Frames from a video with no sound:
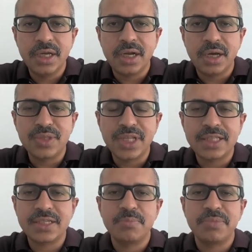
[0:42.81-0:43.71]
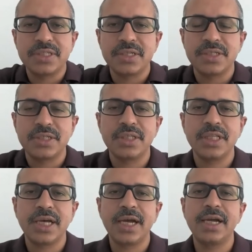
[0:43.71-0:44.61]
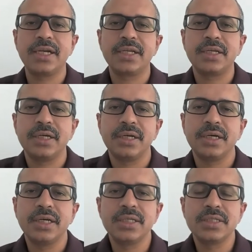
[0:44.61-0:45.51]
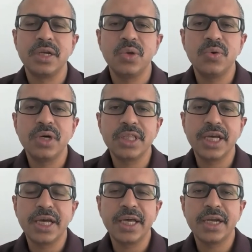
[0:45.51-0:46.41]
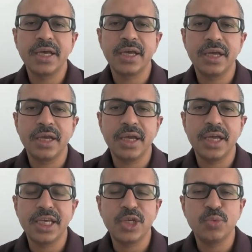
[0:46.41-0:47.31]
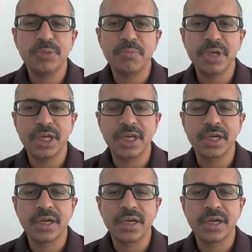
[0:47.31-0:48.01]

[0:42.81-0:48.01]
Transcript: Now, that's a precision that is lower than any human being.